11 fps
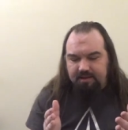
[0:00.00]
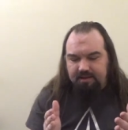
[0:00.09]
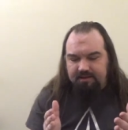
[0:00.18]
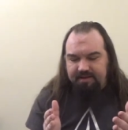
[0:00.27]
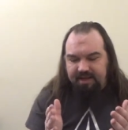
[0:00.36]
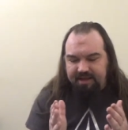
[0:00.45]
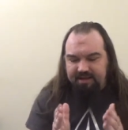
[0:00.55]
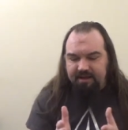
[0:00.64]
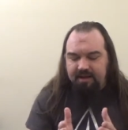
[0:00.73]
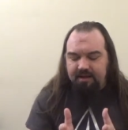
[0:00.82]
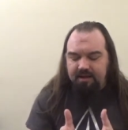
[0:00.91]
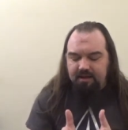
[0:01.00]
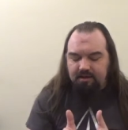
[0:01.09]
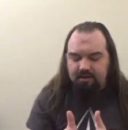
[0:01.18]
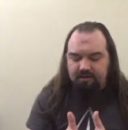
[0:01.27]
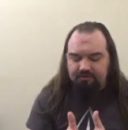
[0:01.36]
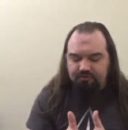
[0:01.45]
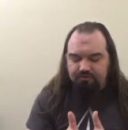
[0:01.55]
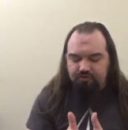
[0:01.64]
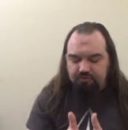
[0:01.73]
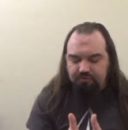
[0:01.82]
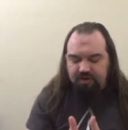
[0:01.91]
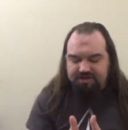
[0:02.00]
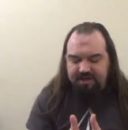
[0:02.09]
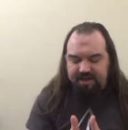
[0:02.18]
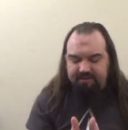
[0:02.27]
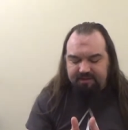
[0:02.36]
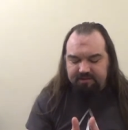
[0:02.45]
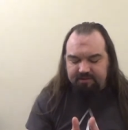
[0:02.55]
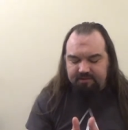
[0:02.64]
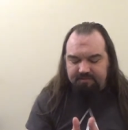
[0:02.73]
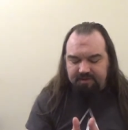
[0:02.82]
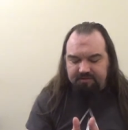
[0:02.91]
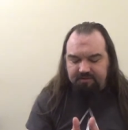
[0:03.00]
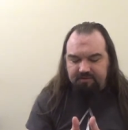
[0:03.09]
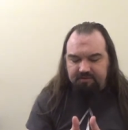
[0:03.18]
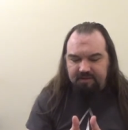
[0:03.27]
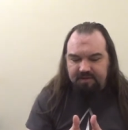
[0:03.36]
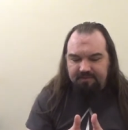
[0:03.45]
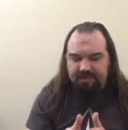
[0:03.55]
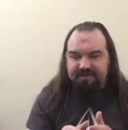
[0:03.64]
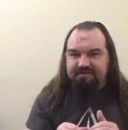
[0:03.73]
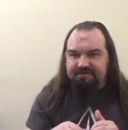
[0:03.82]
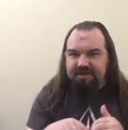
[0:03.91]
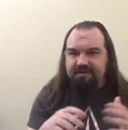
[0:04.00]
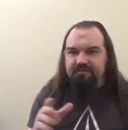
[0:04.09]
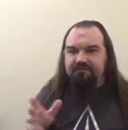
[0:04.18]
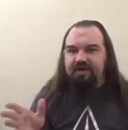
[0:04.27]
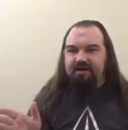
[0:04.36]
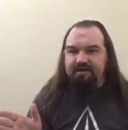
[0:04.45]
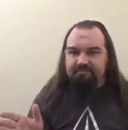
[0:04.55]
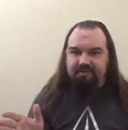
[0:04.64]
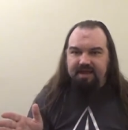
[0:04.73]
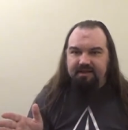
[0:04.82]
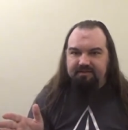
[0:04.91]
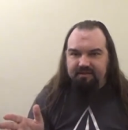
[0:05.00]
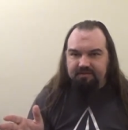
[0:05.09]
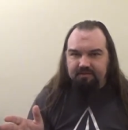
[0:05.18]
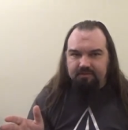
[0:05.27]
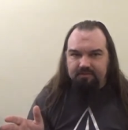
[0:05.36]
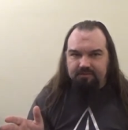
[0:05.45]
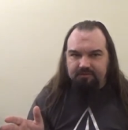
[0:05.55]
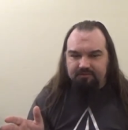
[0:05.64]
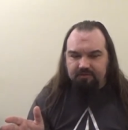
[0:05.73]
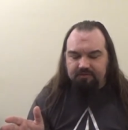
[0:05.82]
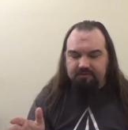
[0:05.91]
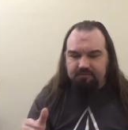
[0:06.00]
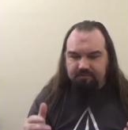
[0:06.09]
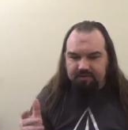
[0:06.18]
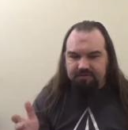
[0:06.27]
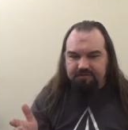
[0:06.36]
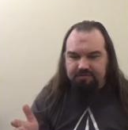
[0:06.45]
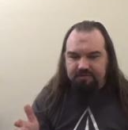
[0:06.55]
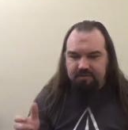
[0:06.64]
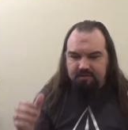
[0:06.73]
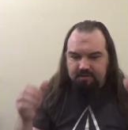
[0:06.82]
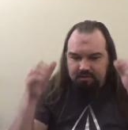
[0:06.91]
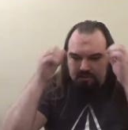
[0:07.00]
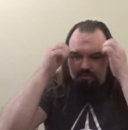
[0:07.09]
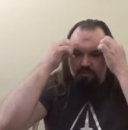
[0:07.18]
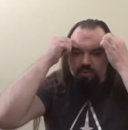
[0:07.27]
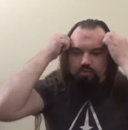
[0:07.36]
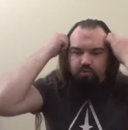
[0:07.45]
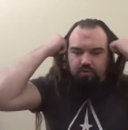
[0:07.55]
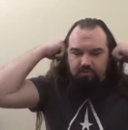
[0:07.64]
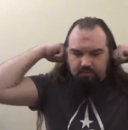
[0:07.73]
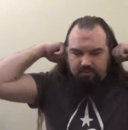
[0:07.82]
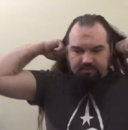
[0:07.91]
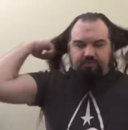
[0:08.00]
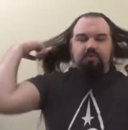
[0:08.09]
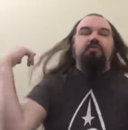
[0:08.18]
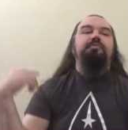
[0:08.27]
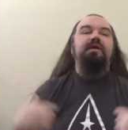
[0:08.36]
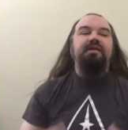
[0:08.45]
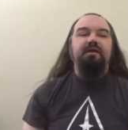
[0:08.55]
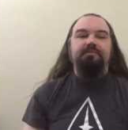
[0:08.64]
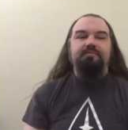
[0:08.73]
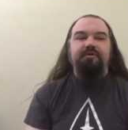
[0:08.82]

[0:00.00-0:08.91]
an eight, super ancient alien species that seeded various planets in the universe with what, what with what would end up